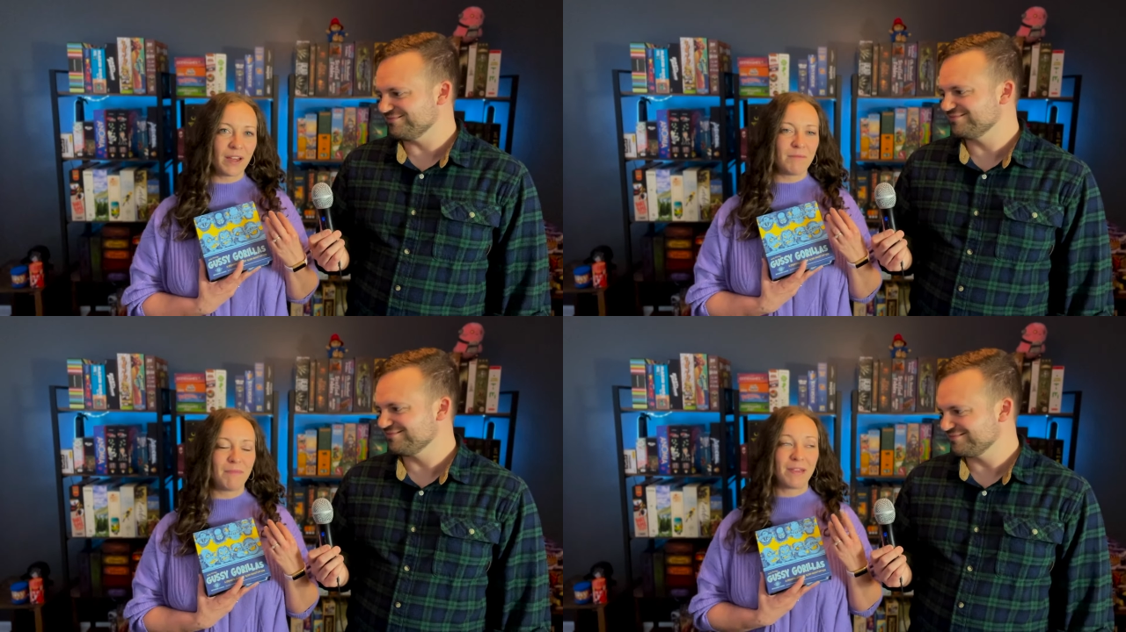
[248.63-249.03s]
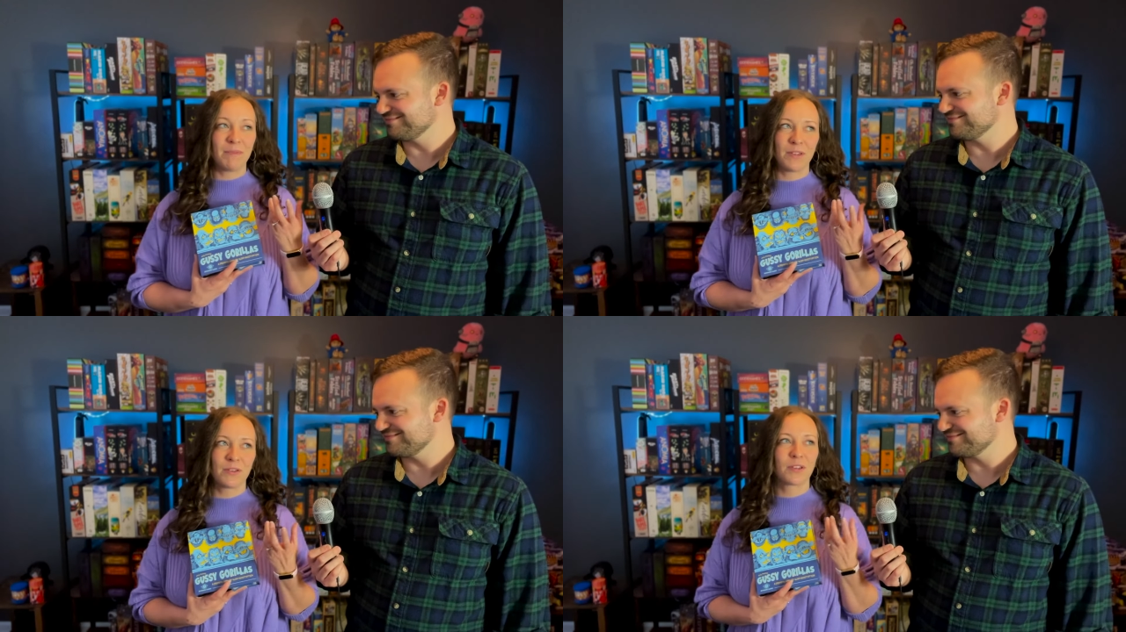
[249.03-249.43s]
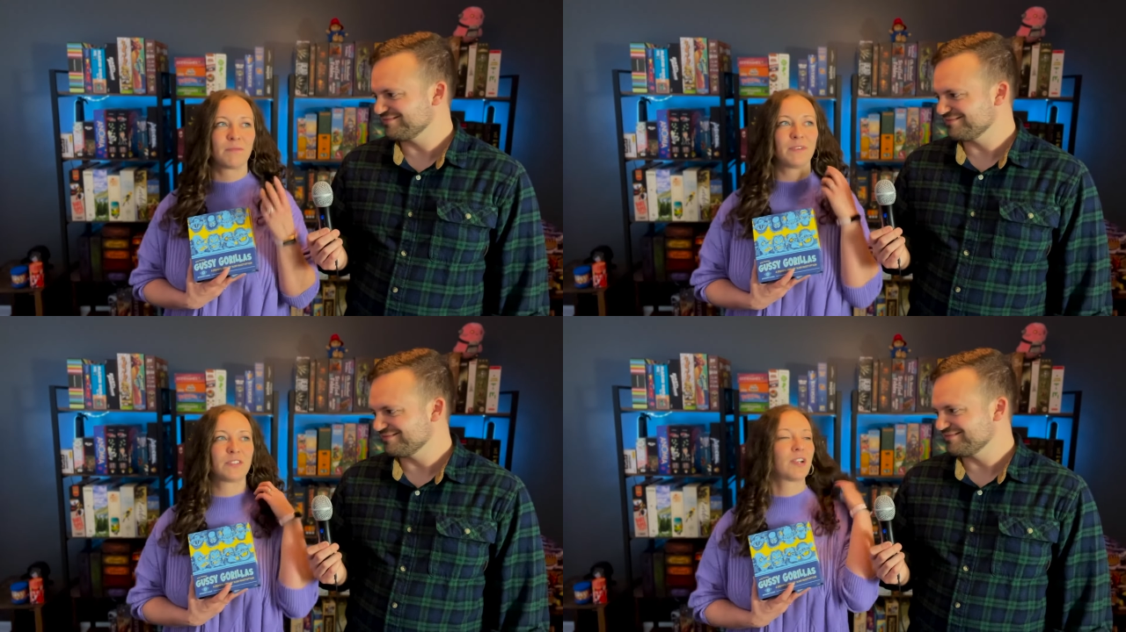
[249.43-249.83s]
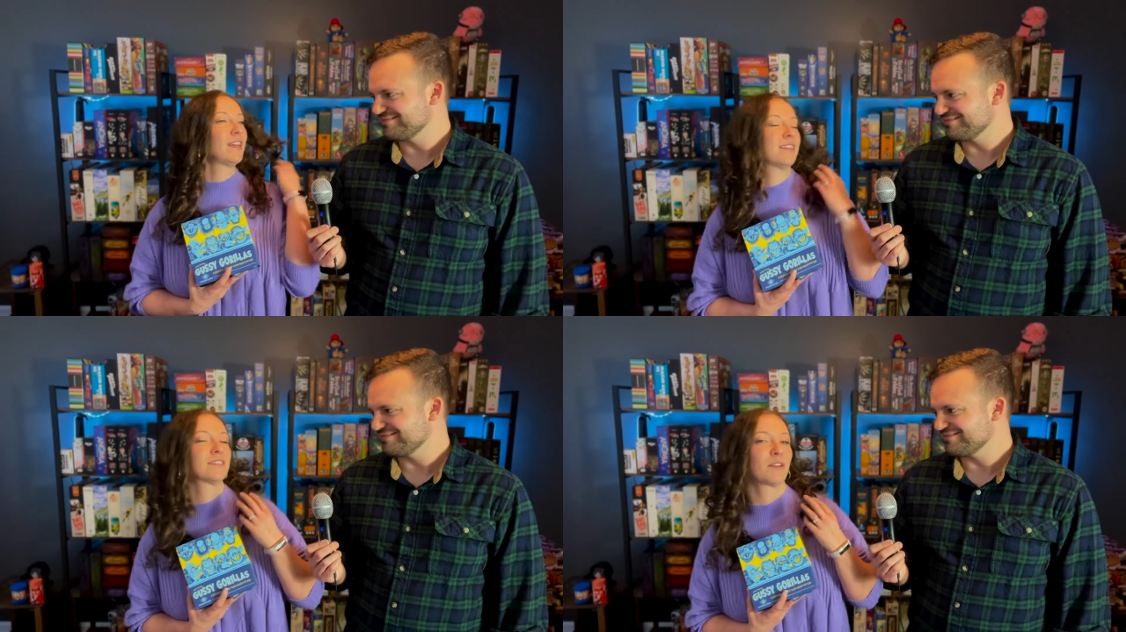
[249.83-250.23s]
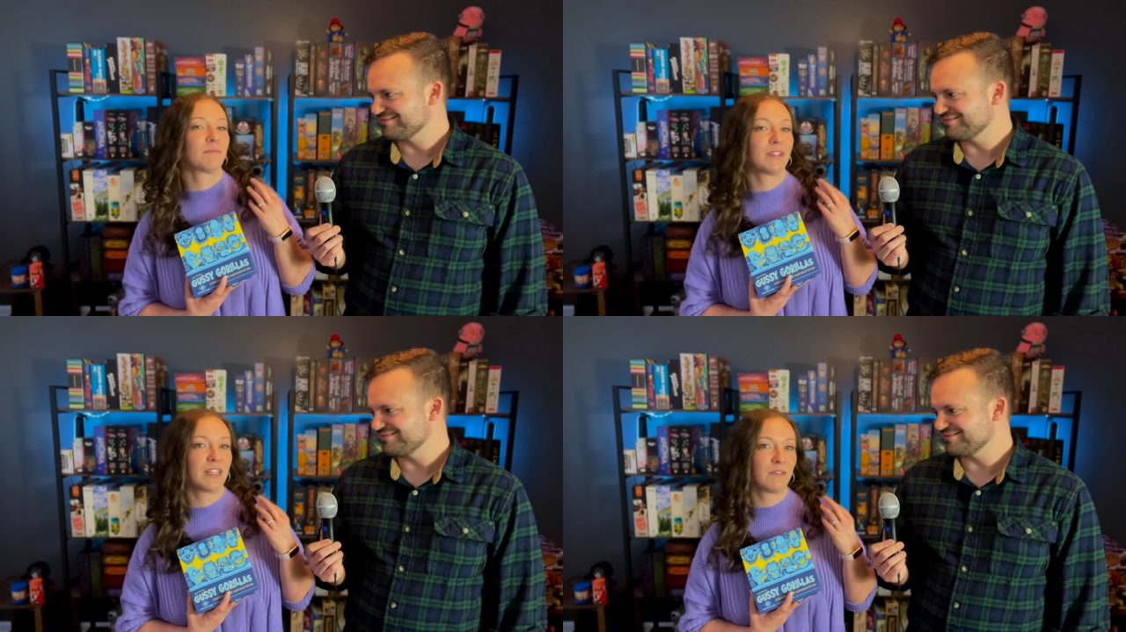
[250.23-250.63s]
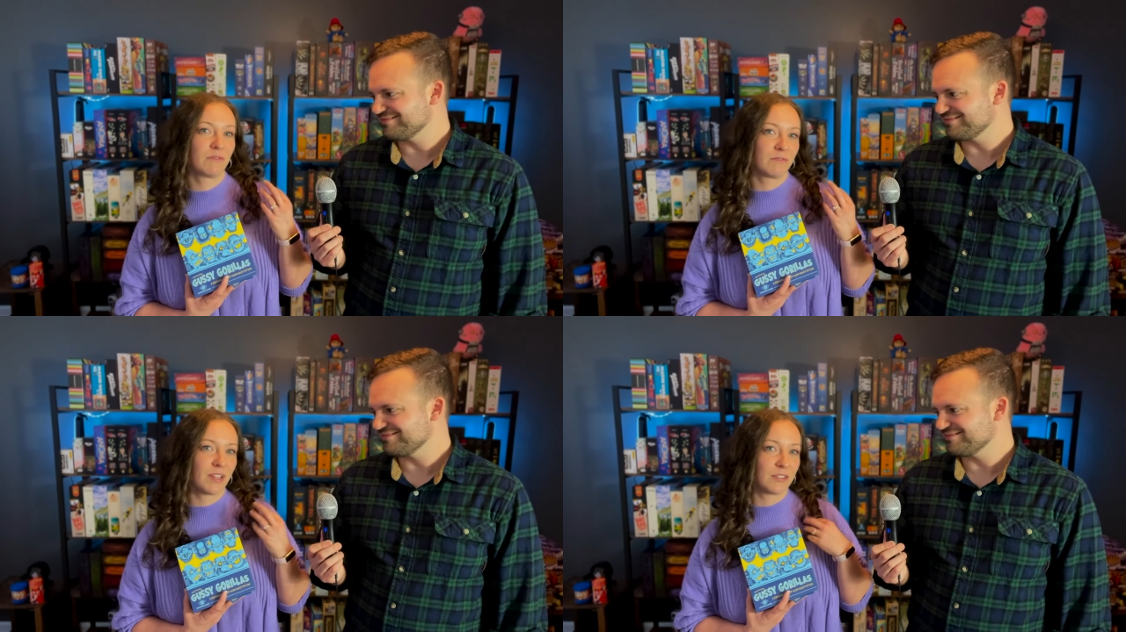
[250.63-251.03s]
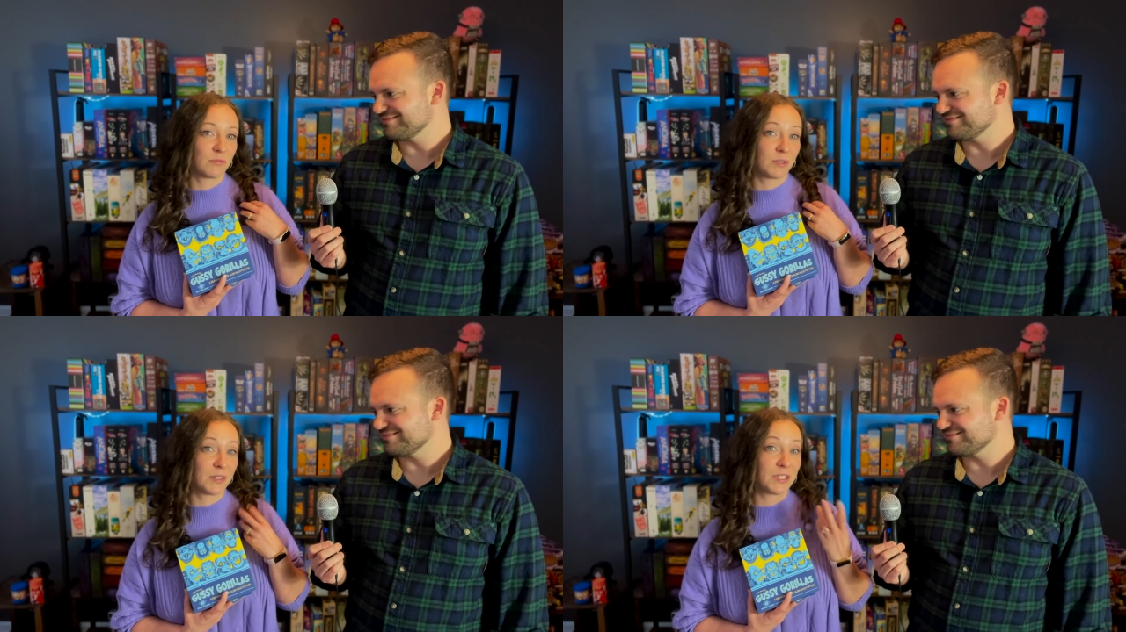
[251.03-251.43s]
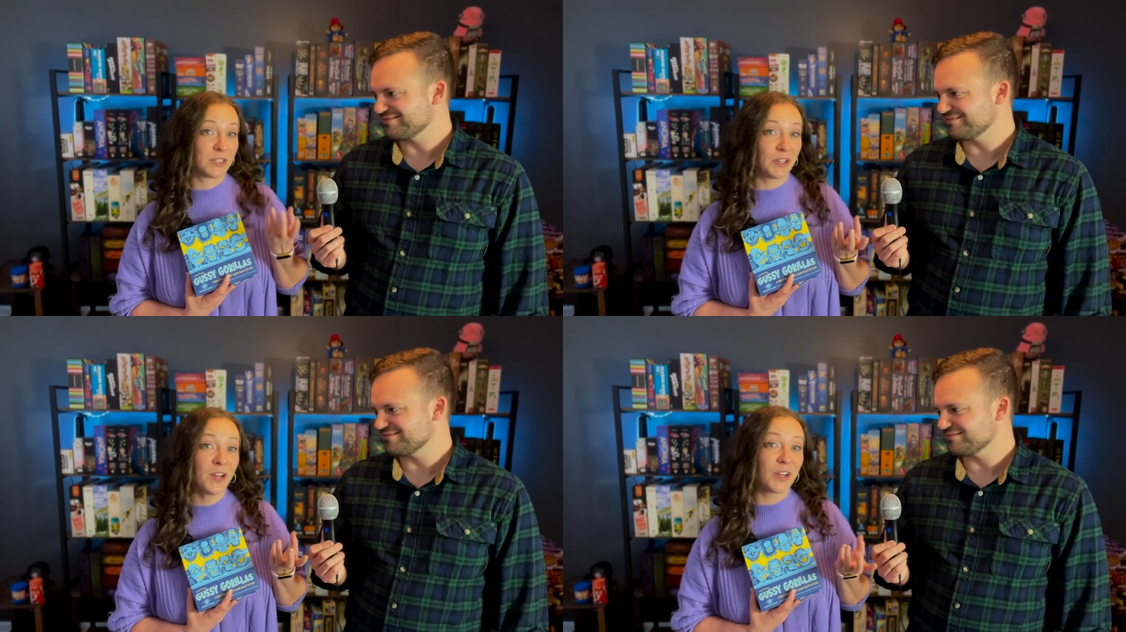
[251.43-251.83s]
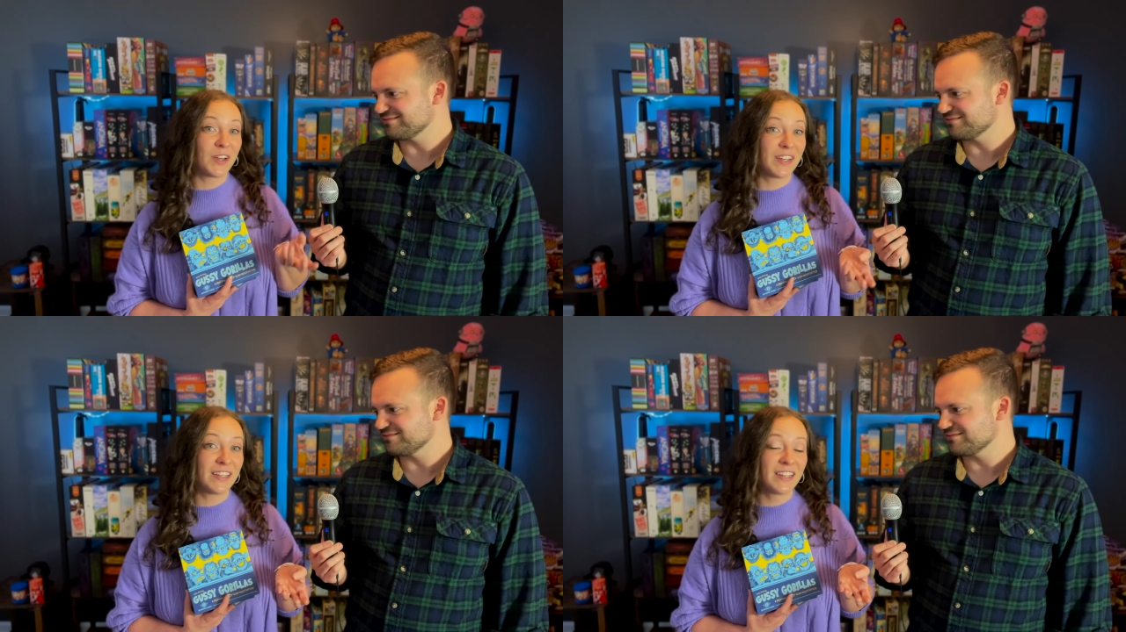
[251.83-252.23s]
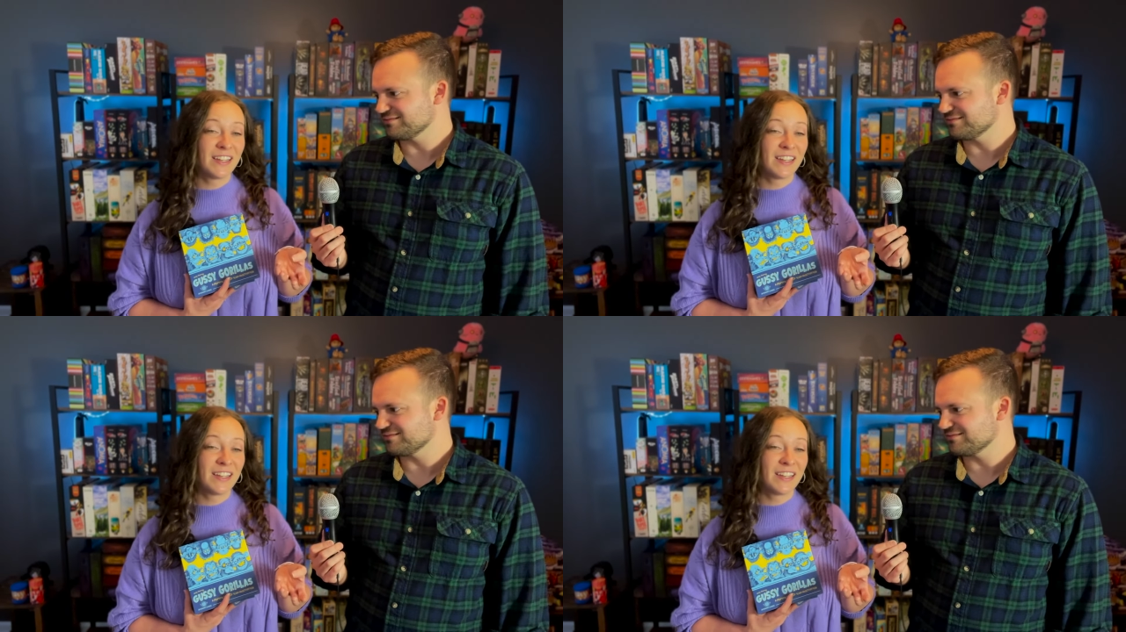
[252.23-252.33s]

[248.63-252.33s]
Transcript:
Speaker 1: but maybe you could be trading something that's really good.